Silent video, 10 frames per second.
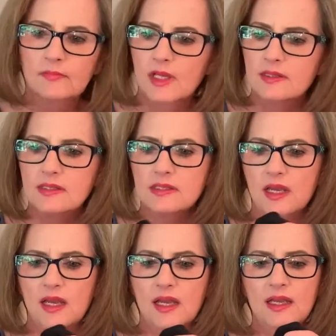
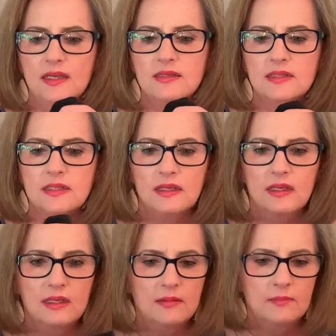Size
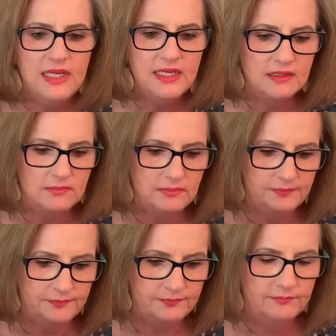medium.
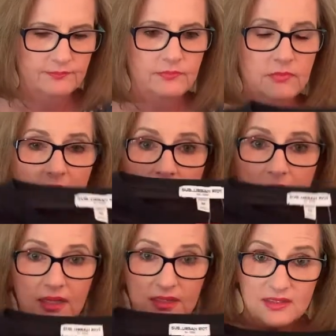
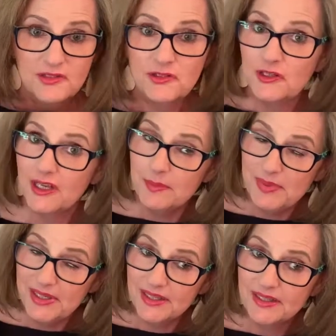It does look kind of
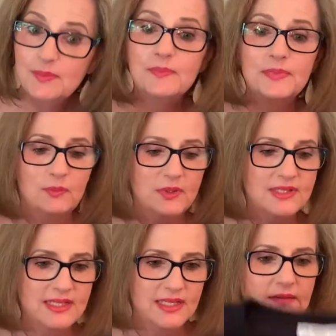big, but we'll
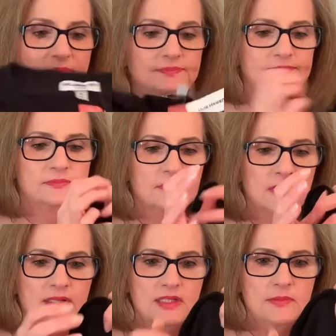see.
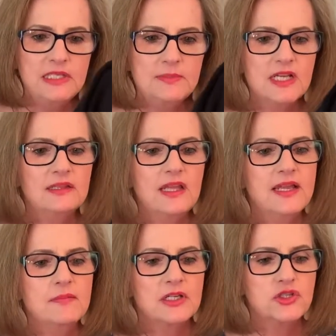Sometimes I like
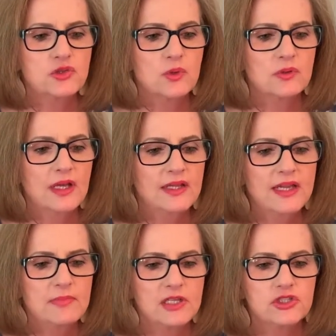my
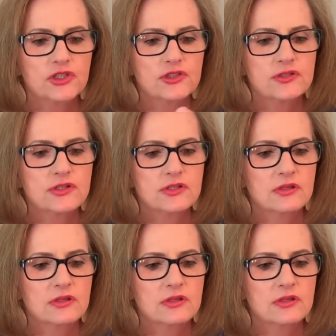shirts.